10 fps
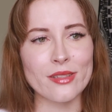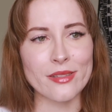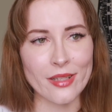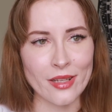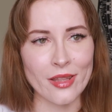
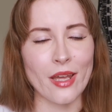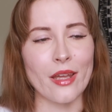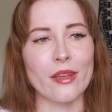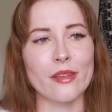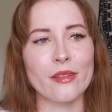sitting
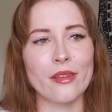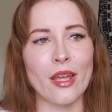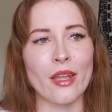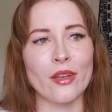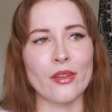there
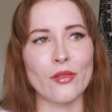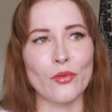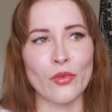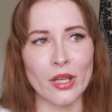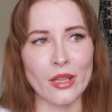and
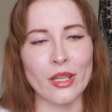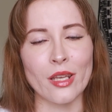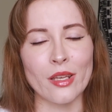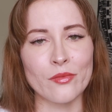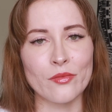
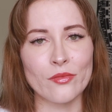really